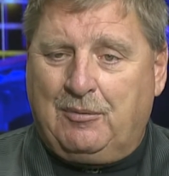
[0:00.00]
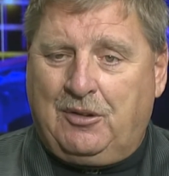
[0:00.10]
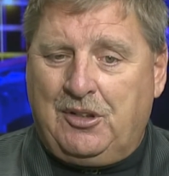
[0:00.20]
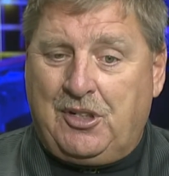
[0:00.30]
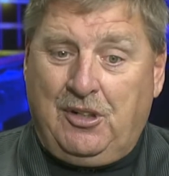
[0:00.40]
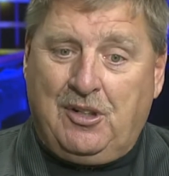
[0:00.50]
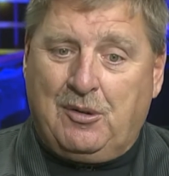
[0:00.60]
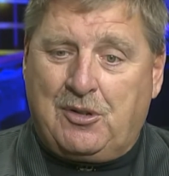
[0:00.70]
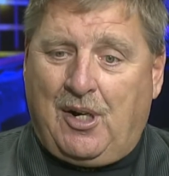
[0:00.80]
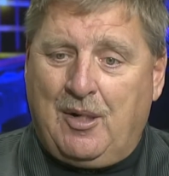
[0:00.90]
continue to
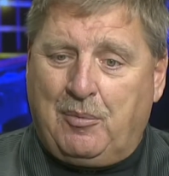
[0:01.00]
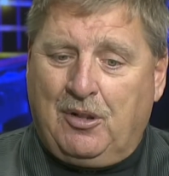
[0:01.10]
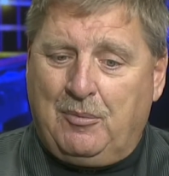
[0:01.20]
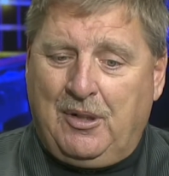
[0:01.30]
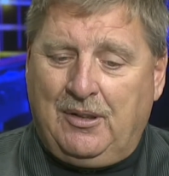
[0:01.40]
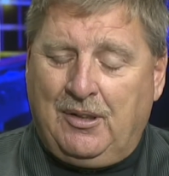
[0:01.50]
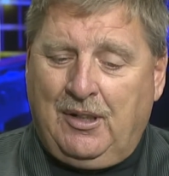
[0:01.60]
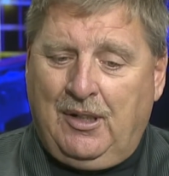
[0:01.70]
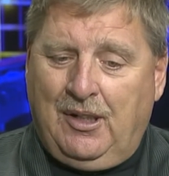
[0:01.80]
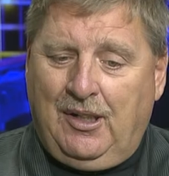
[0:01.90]
try to put them
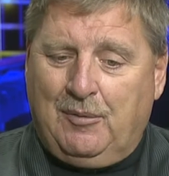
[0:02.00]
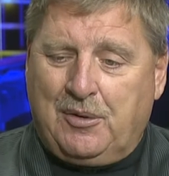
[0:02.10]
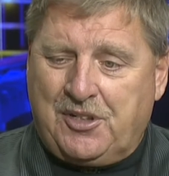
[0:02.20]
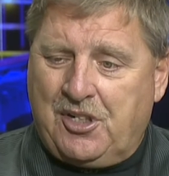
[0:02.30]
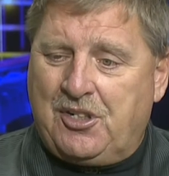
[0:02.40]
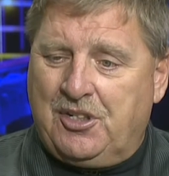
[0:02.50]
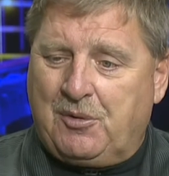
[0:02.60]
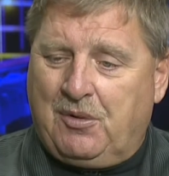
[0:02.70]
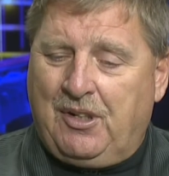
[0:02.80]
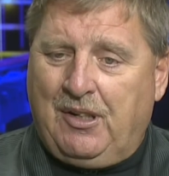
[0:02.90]
in
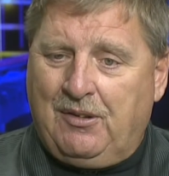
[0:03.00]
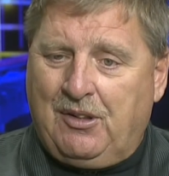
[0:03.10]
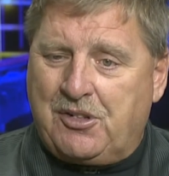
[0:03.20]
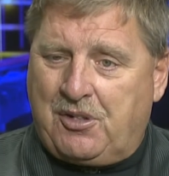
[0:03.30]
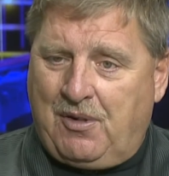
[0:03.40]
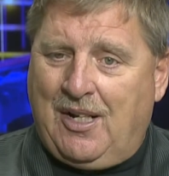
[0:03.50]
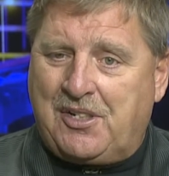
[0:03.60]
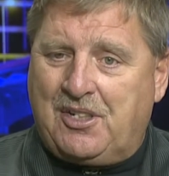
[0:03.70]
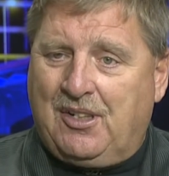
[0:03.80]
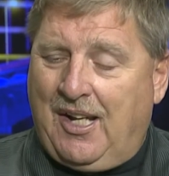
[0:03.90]
positions where they're
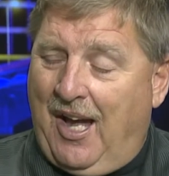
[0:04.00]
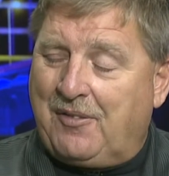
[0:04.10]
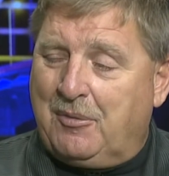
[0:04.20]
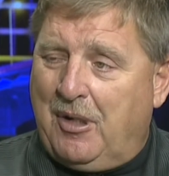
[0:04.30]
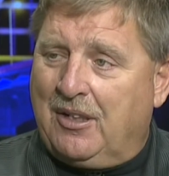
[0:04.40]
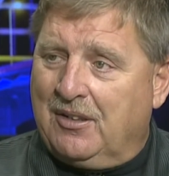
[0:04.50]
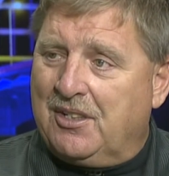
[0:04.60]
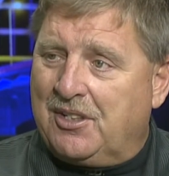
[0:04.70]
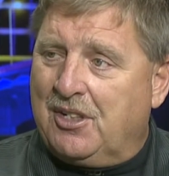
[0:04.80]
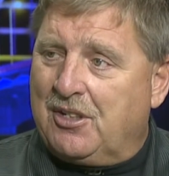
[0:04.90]
stressed and they have to make good
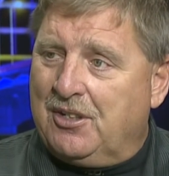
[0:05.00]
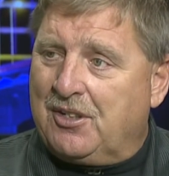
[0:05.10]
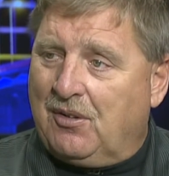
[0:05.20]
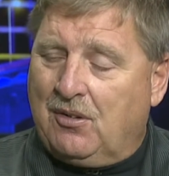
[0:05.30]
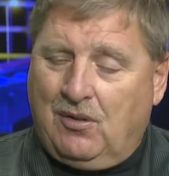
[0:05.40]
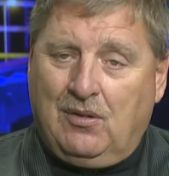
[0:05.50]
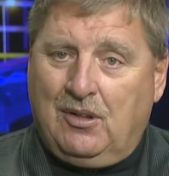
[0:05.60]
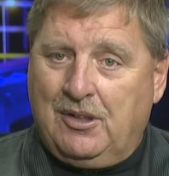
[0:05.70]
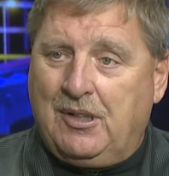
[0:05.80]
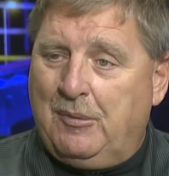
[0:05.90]
decisions,
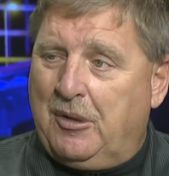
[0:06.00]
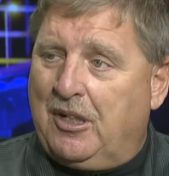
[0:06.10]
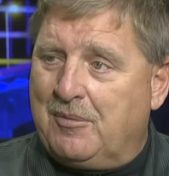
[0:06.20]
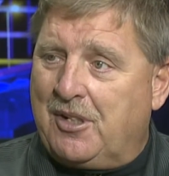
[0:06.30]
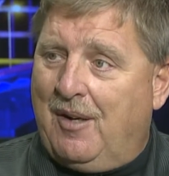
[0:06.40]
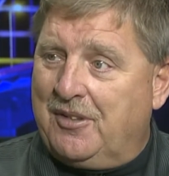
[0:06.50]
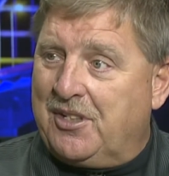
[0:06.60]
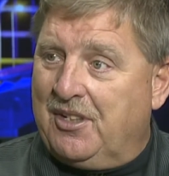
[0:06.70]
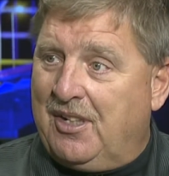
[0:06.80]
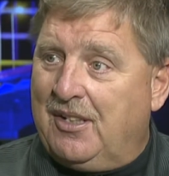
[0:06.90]
or it becomes obvious that they